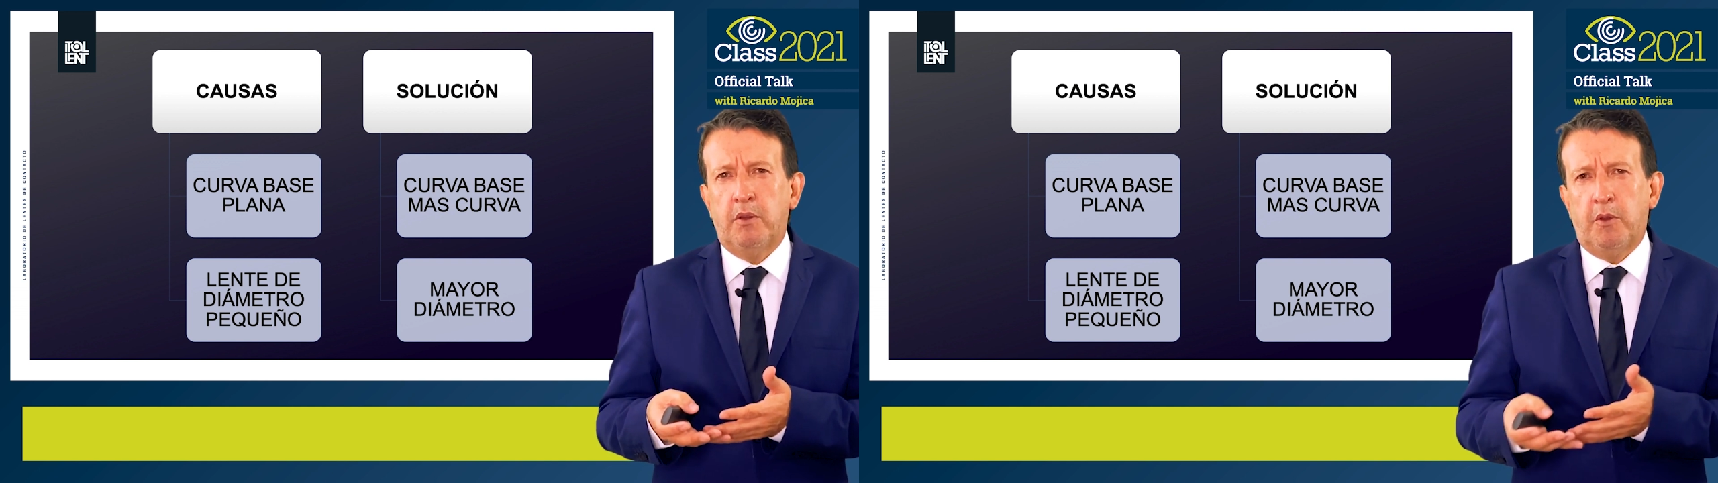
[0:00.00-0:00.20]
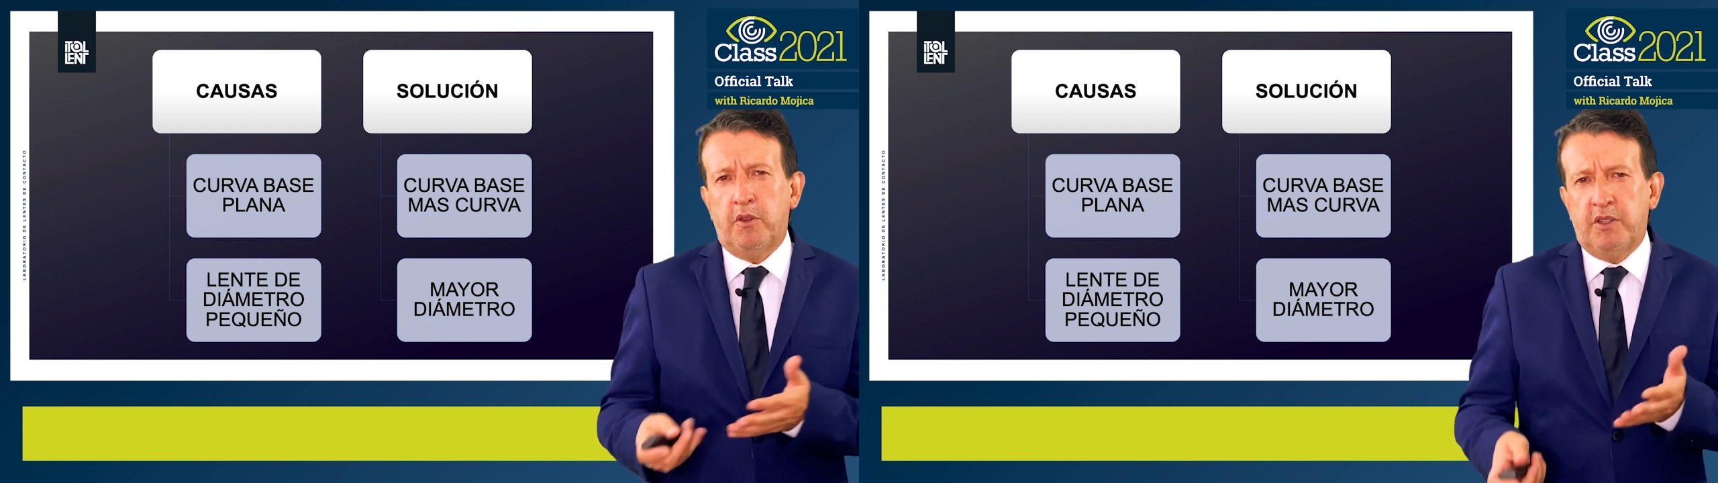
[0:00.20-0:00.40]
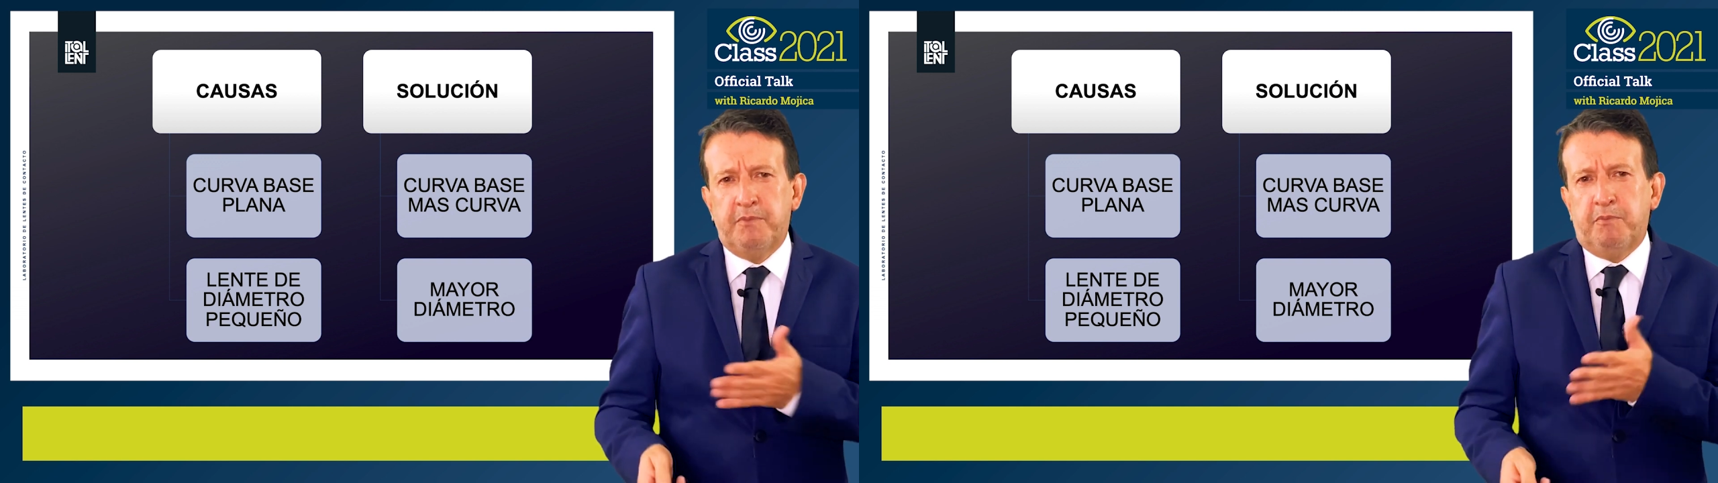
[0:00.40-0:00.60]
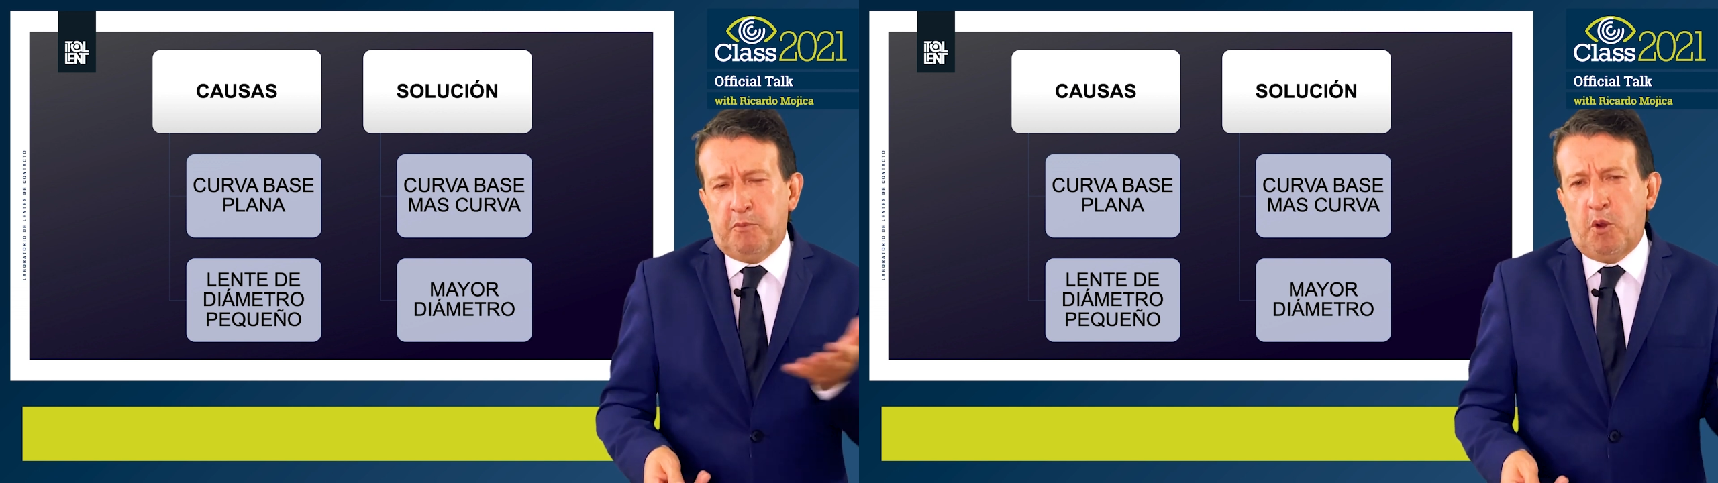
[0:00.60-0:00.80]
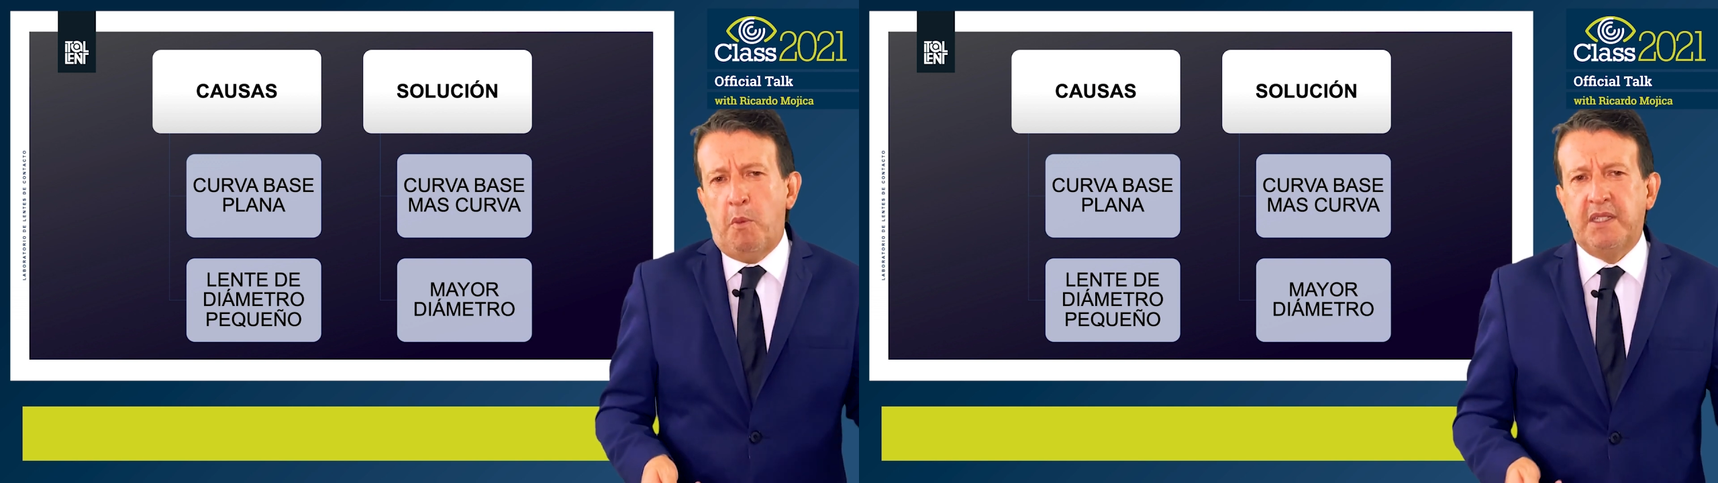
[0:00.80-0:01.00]
in the
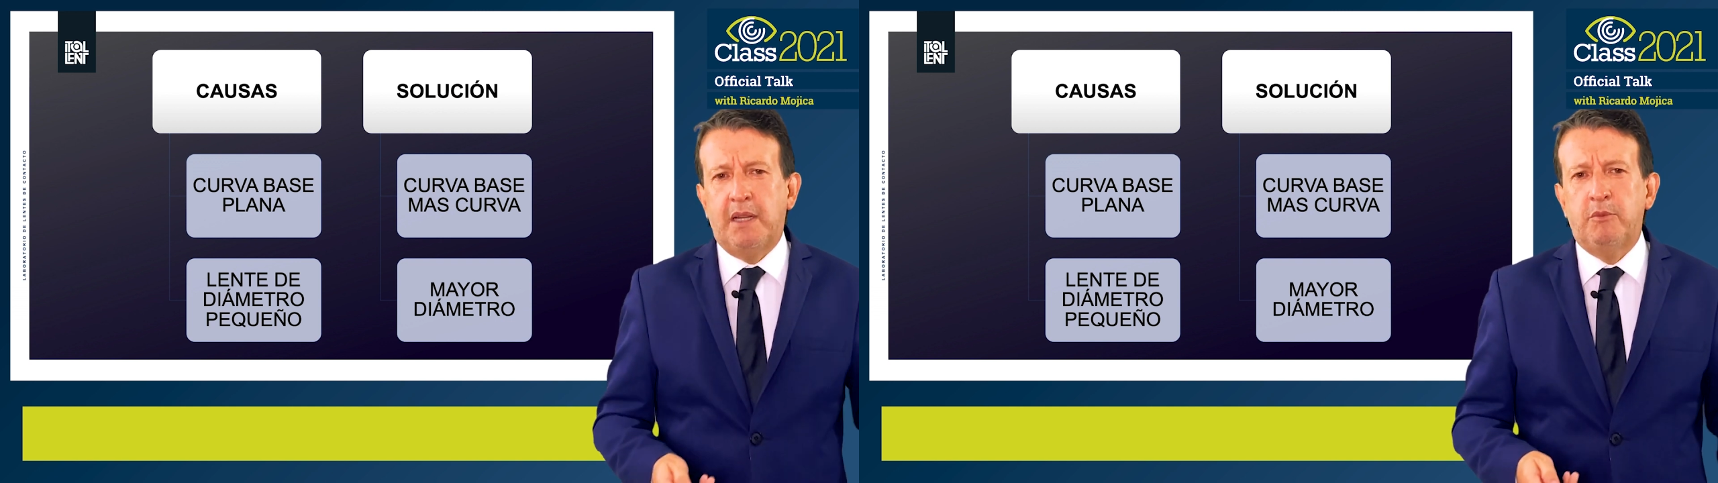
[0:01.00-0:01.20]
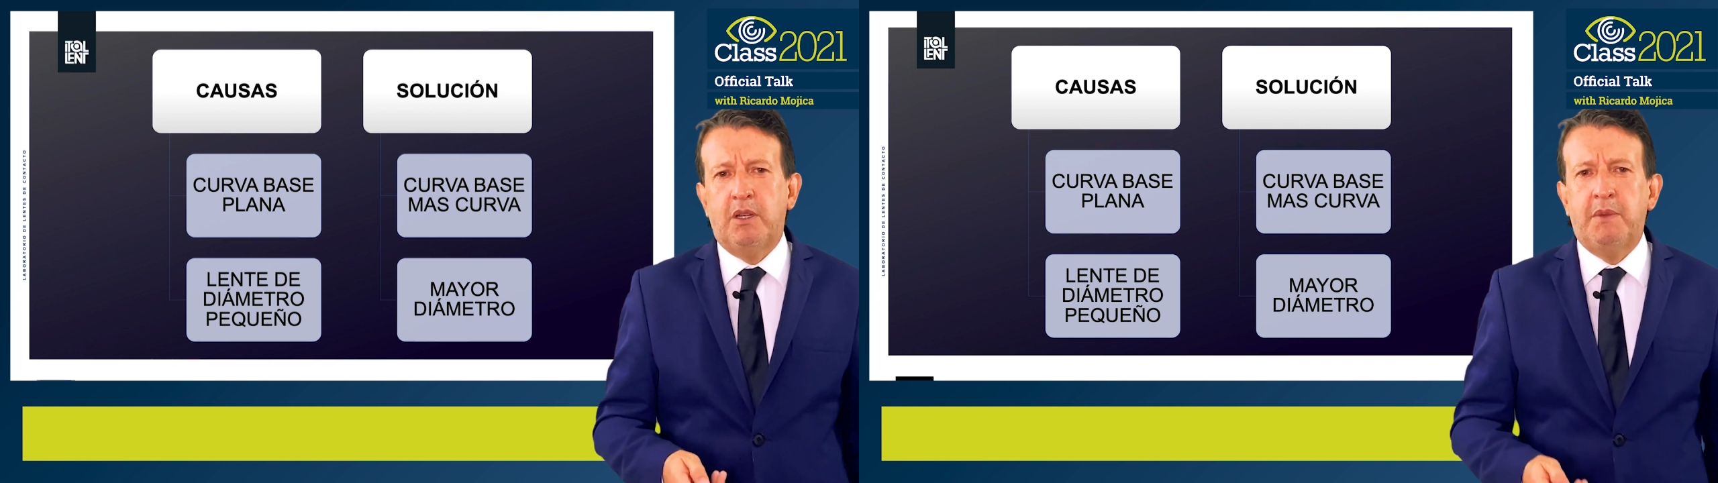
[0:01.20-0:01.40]
contact lenses.